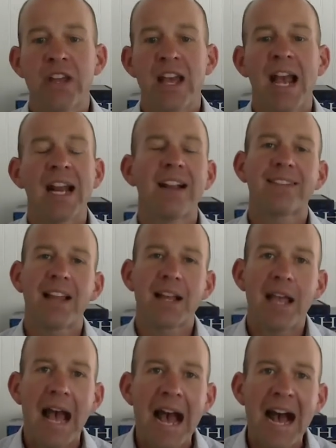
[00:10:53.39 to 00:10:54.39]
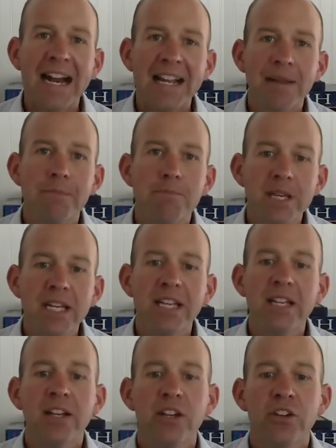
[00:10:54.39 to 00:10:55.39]
and it's like adding
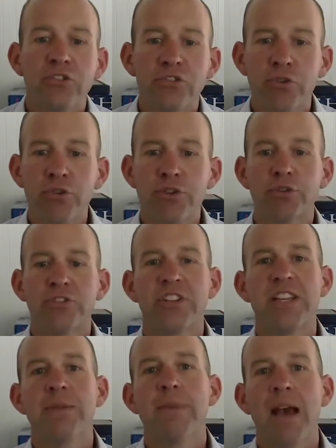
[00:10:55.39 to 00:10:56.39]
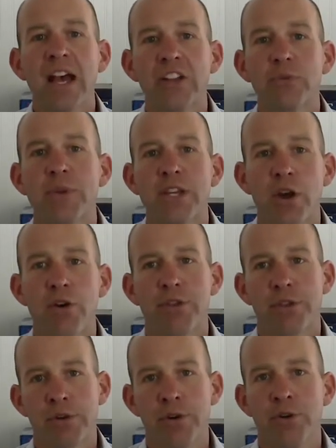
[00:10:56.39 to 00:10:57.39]
me to your team as we go
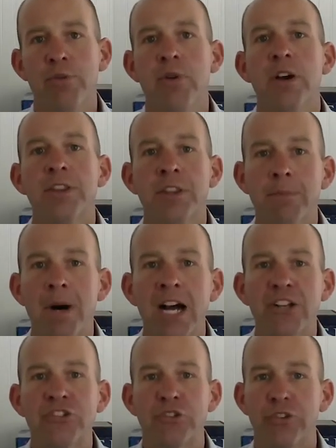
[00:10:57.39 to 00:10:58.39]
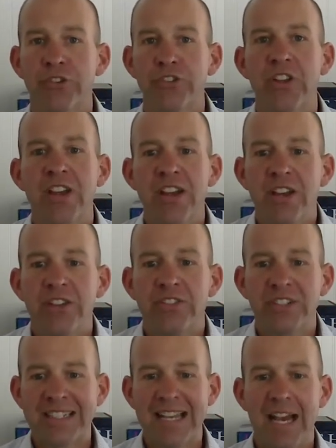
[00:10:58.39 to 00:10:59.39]
through the modules
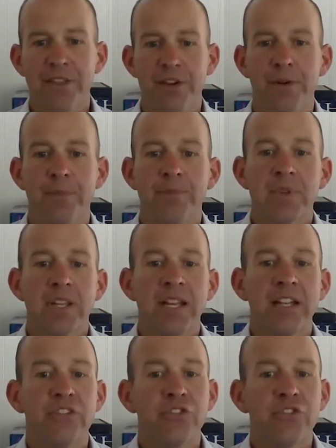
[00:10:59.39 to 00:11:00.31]
together. It's